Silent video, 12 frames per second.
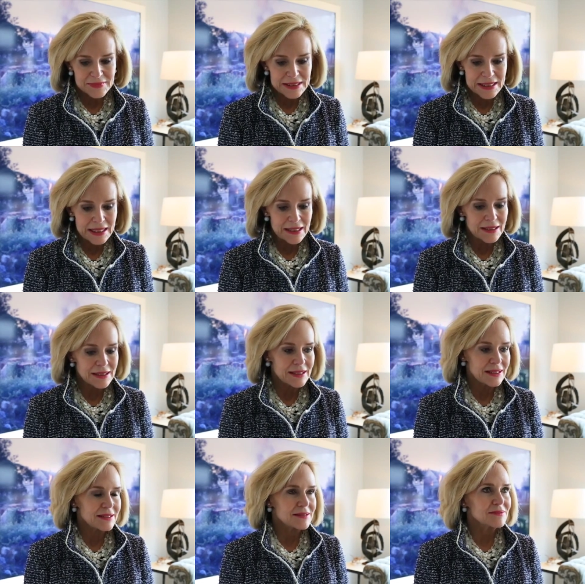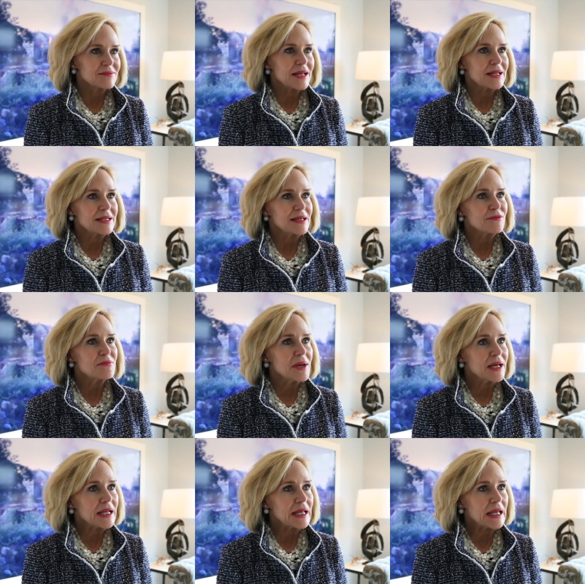dig in and, and give
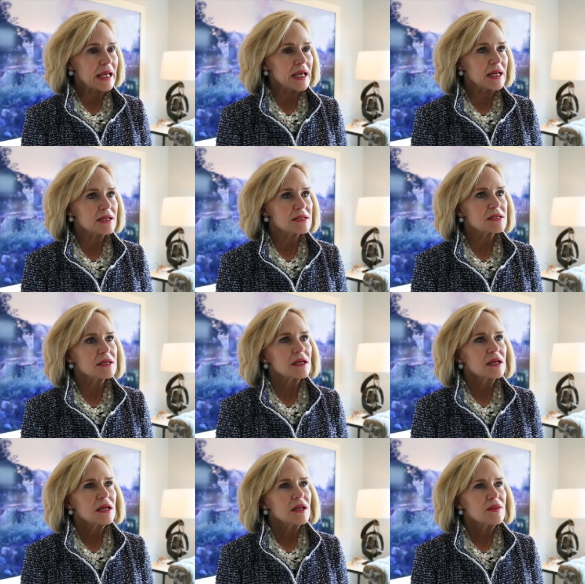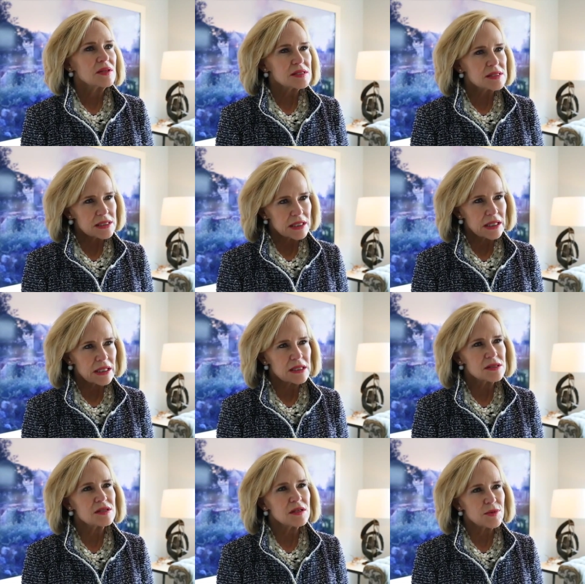money? And this city
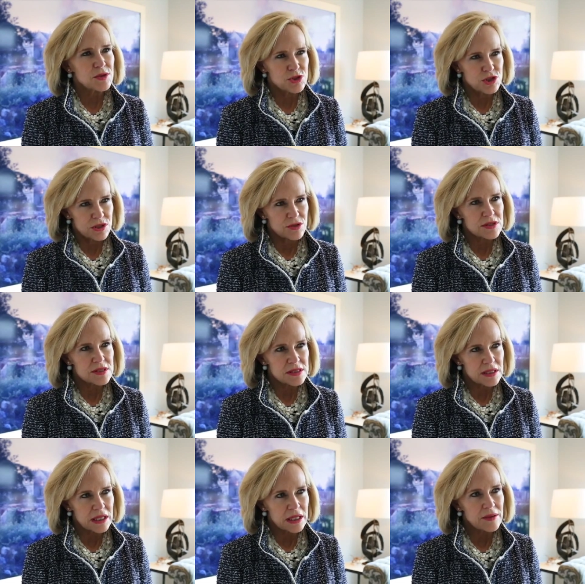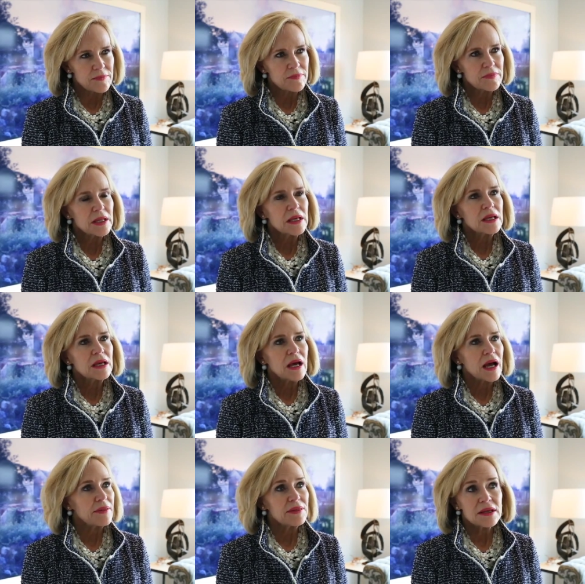is the most generous city,
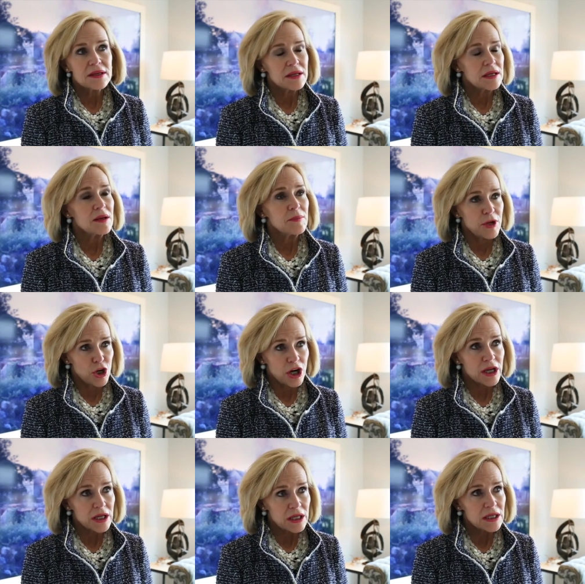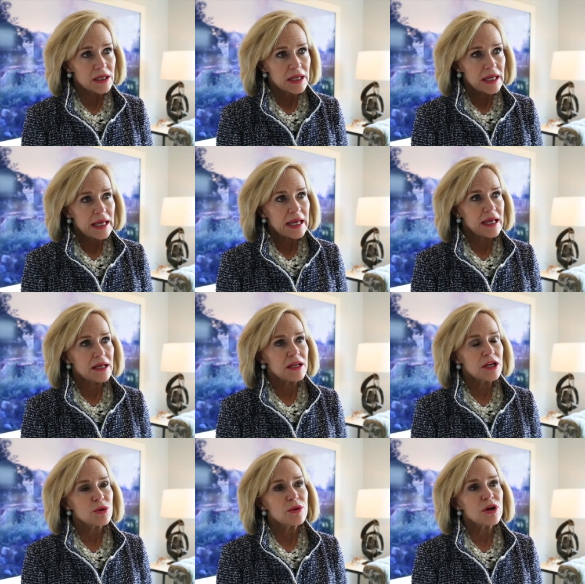I think, in America and
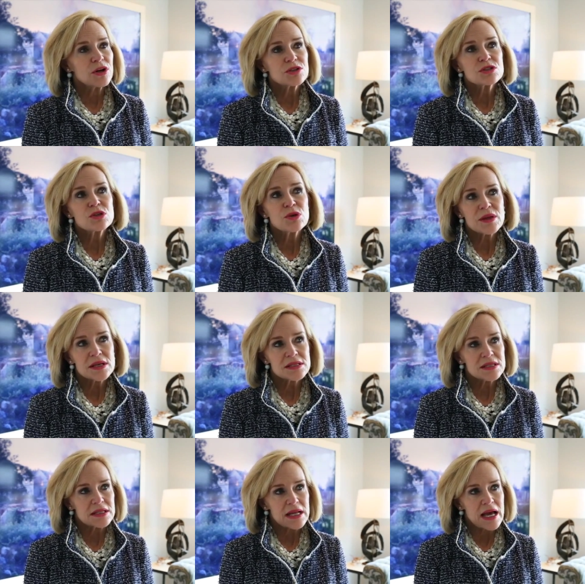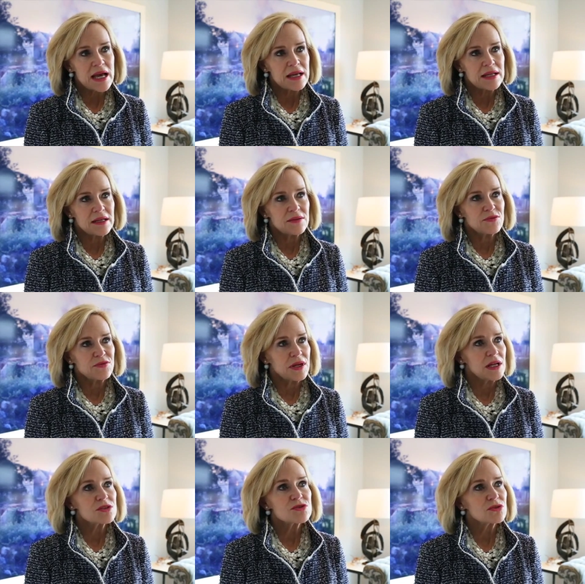here we are in 2009, and the
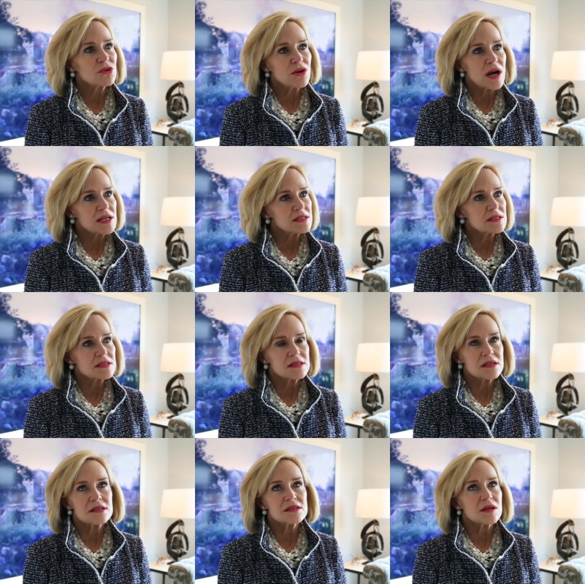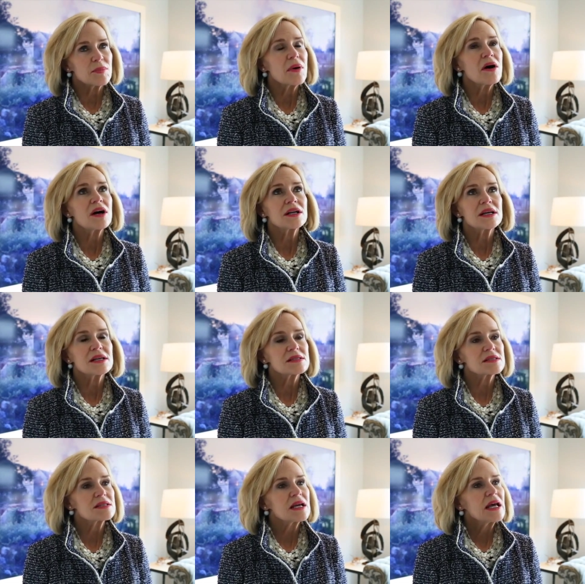financial crisis is upon
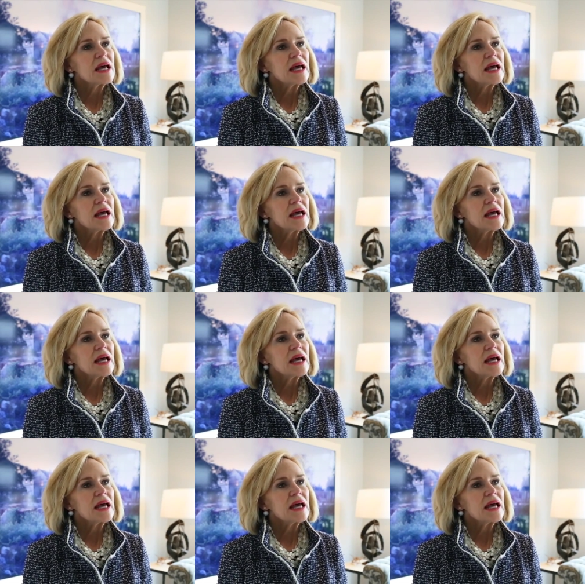us.